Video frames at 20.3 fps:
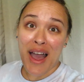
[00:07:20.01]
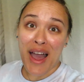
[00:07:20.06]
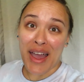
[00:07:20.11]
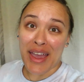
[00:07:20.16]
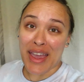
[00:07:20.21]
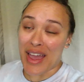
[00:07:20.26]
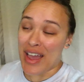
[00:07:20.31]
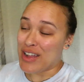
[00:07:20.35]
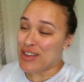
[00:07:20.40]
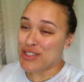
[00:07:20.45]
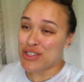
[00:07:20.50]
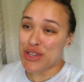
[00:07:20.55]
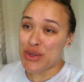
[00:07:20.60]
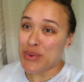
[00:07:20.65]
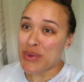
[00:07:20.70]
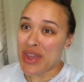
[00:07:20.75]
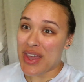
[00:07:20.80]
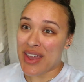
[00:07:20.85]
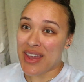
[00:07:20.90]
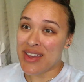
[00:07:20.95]
I had
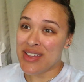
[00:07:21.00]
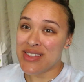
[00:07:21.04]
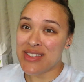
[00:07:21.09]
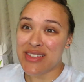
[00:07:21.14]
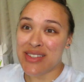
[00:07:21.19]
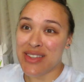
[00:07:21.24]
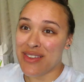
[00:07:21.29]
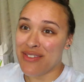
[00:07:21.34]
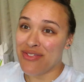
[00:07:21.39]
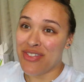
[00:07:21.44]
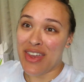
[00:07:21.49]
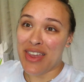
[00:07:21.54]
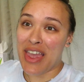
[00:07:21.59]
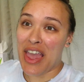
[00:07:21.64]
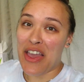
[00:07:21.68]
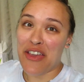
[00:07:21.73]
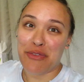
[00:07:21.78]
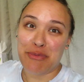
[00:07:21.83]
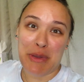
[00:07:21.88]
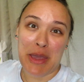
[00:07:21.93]
2 kids, they
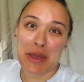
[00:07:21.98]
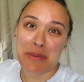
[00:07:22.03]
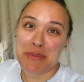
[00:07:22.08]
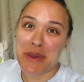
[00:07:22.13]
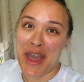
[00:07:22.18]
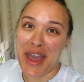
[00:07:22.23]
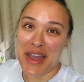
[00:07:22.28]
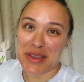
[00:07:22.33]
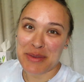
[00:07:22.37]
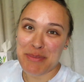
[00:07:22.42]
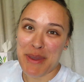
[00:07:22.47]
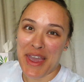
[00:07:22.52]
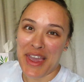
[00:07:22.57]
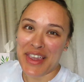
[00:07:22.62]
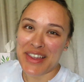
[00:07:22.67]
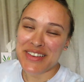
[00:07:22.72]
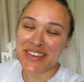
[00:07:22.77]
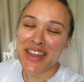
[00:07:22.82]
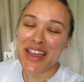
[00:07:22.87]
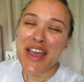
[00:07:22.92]
gave me back
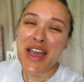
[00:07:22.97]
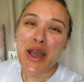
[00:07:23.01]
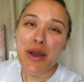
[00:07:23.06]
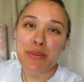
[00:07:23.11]
pain.